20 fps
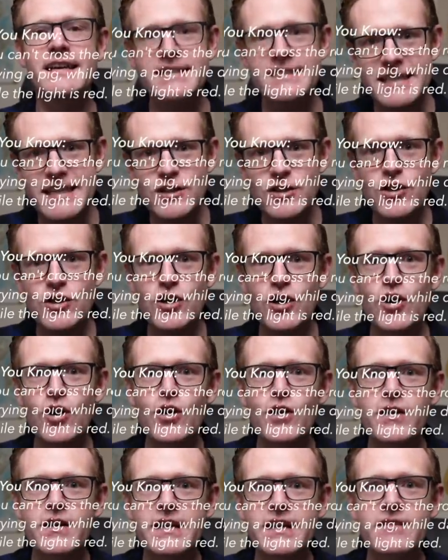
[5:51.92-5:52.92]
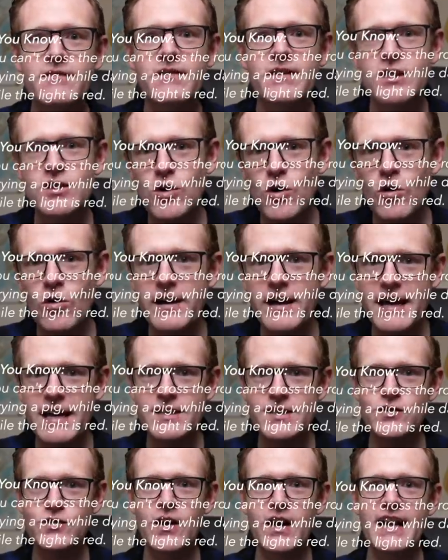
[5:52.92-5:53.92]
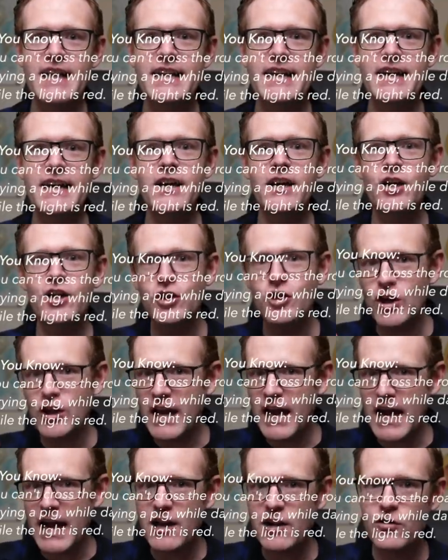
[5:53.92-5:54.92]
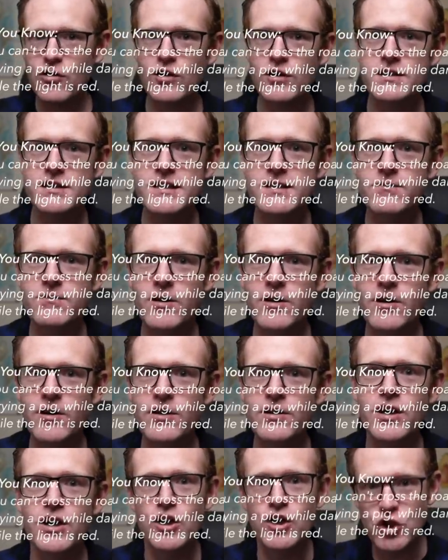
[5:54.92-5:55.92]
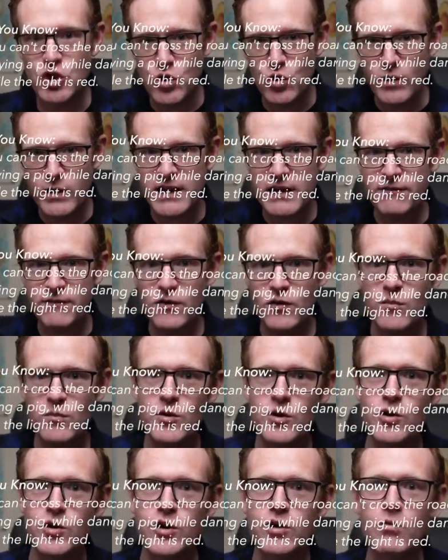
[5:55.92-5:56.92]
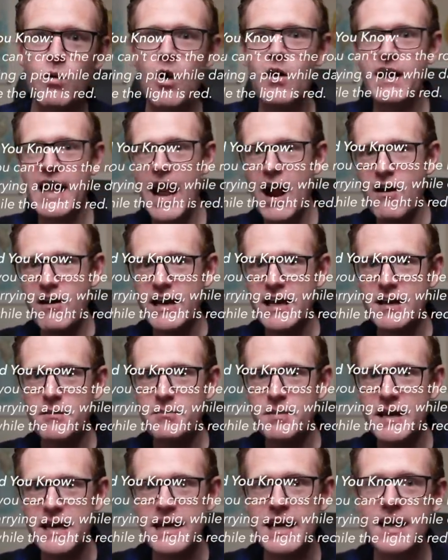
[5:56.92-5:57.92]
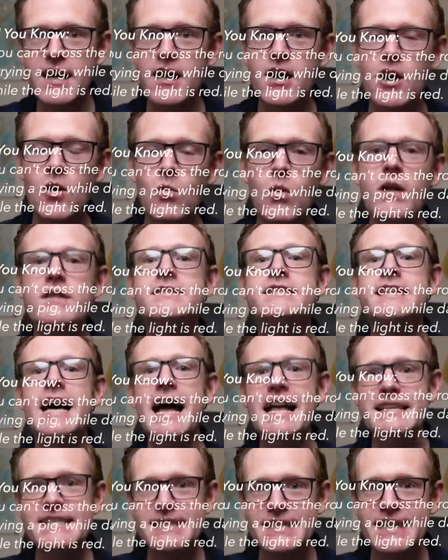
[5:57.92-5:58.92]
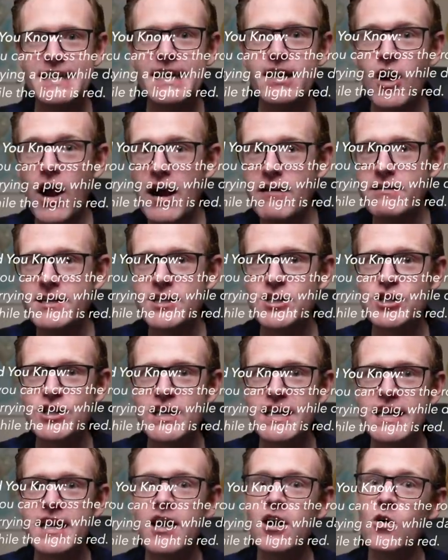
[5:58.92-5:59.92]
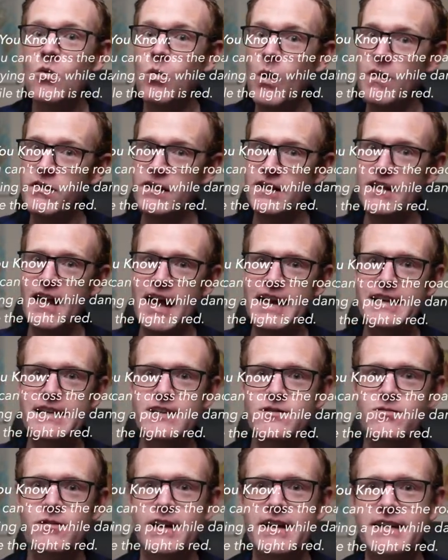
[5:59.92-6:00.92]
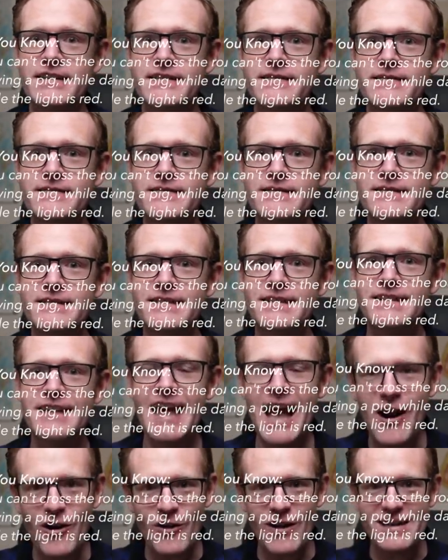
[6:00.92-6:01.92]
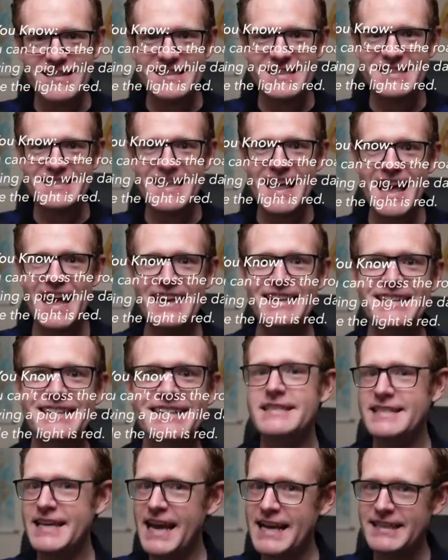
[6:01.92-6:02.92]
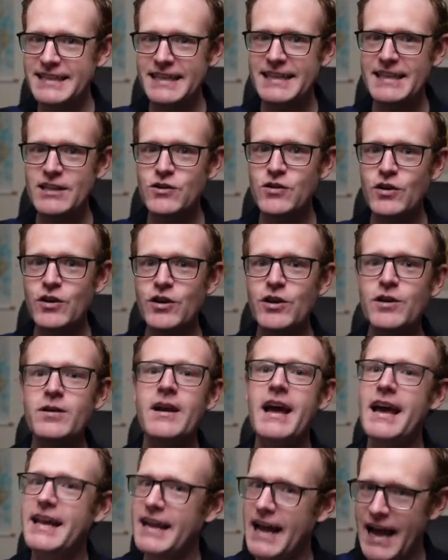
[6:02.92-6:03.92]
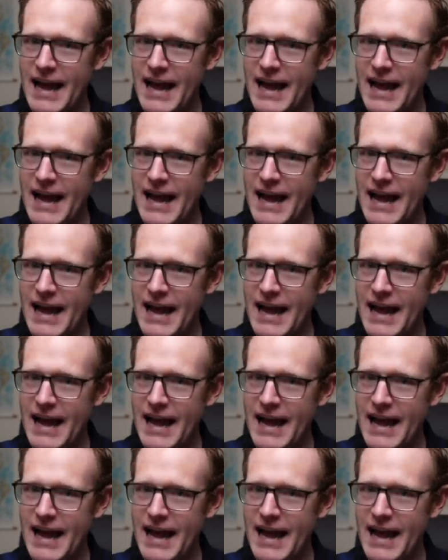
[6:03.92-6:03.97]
Did you know that in Victoria, Australia, you can't cross the road during a full moon while carrying a pig, while dancing an Irish jig while the light is red? How crazy is that? Technically true and